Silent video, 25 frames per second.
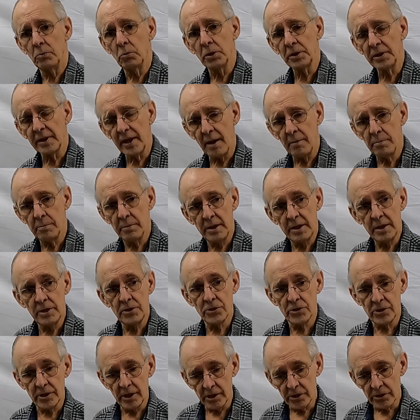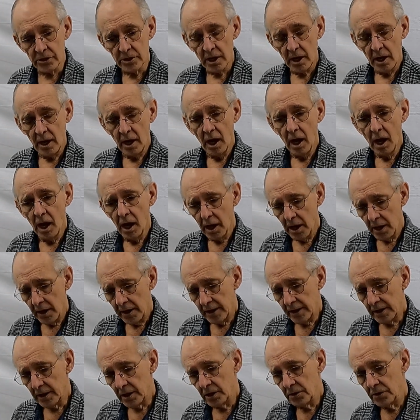What that means is
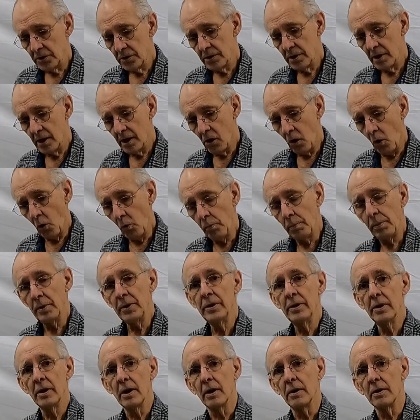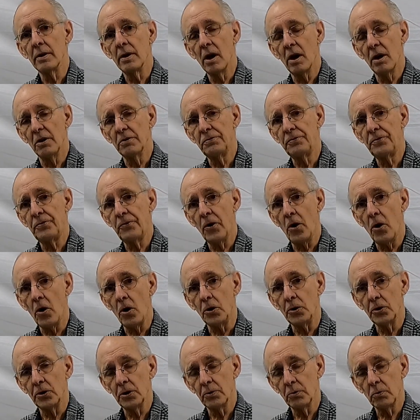it can open a
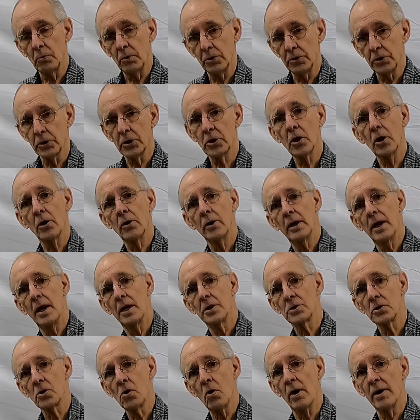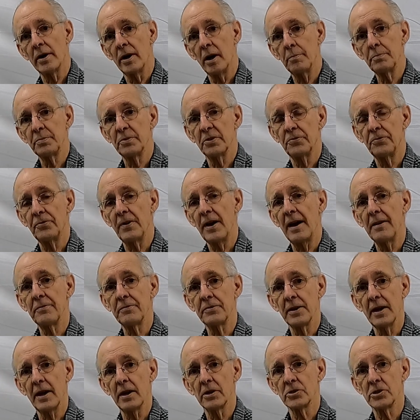fault where the current has gone up to
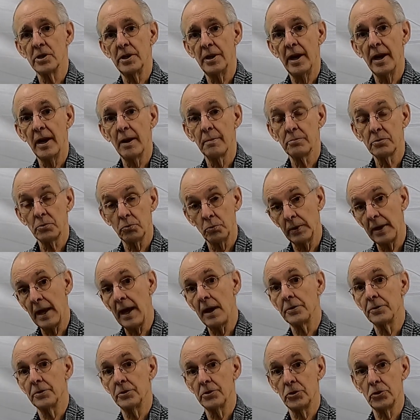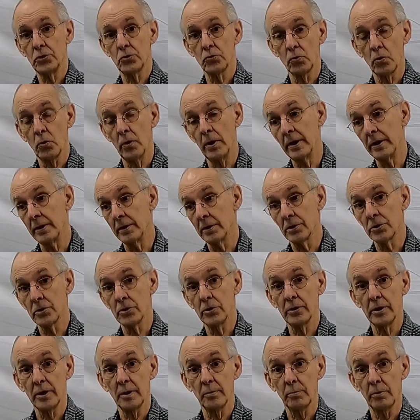5,000 amps without destroying the
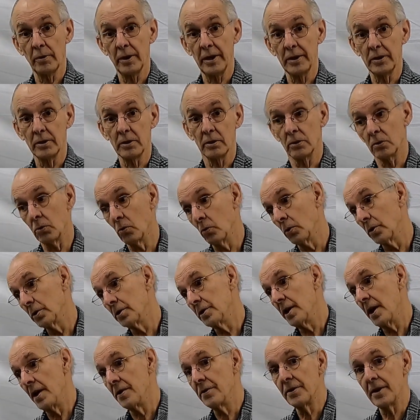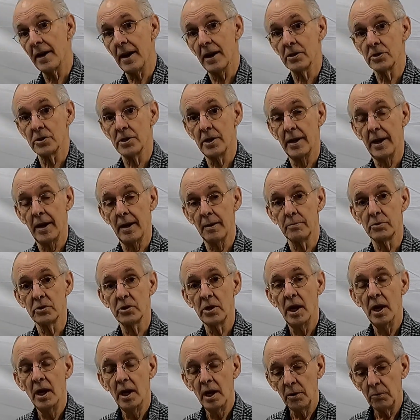circuit breaker, or 10,000
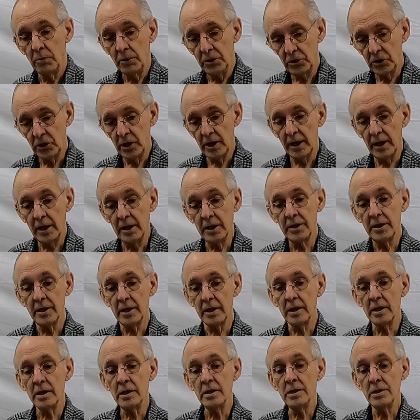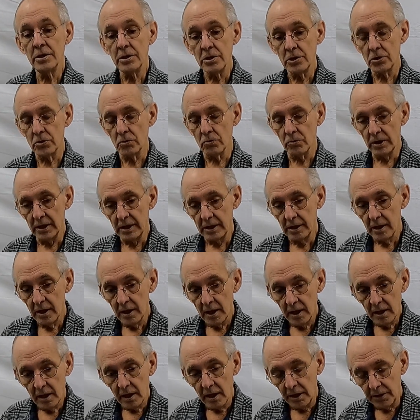amps. When you get into industry,
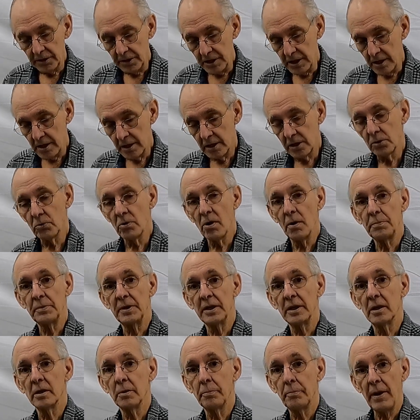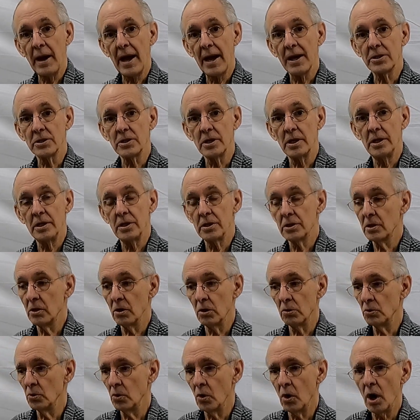the interrupting capacities
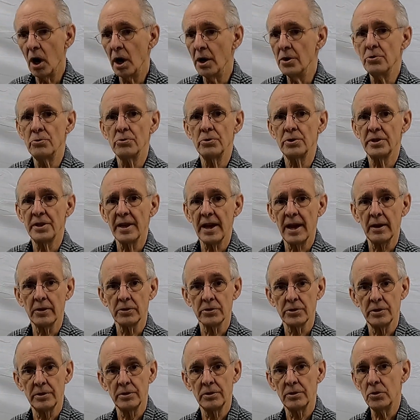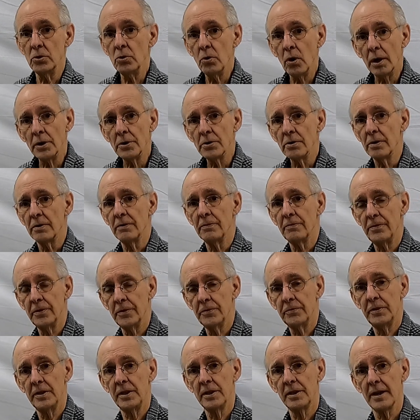go to 100,000,
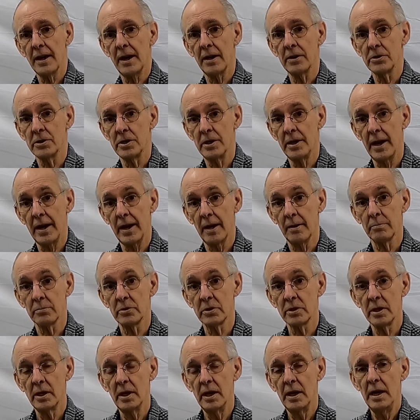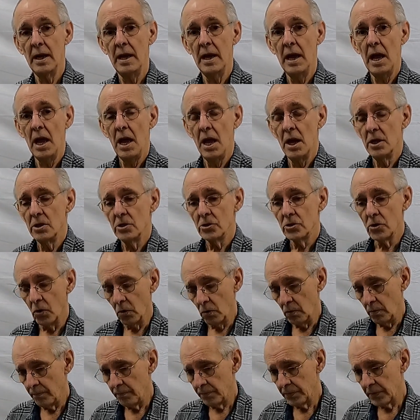250,000 amps.
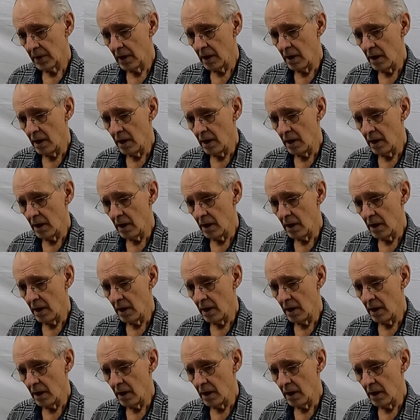So